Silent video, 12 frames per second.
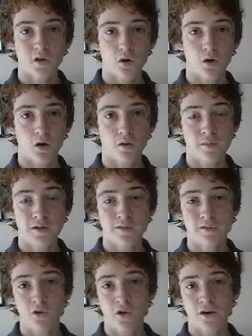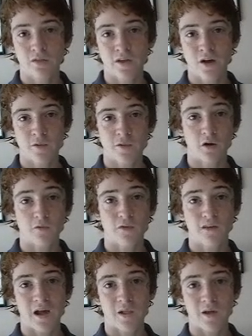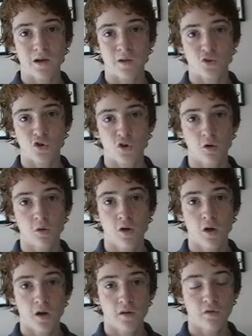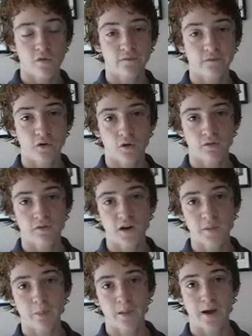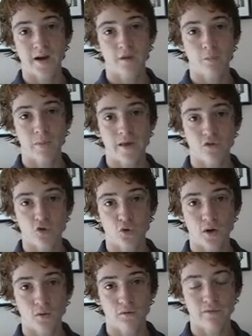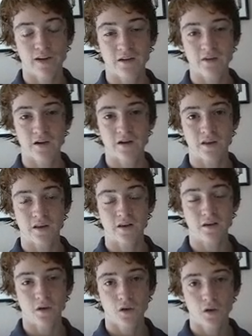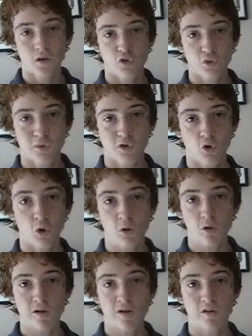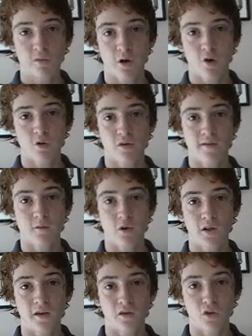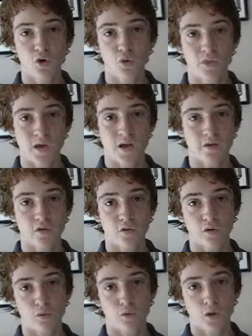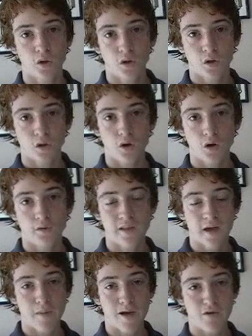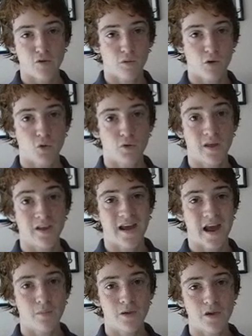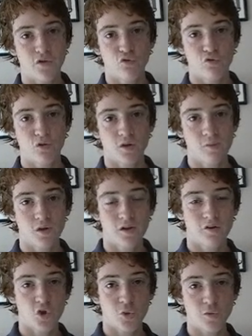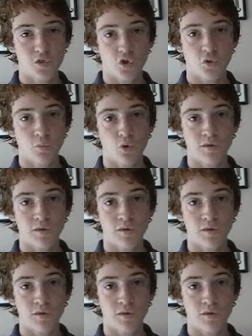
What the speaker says: I mean, you got to think about it. Vitaly Klitschko's fight plan is based around the fact that he's so much taller than his opponents and what he can do with that. So, on that matter alone, it can be interesting, but he's so much more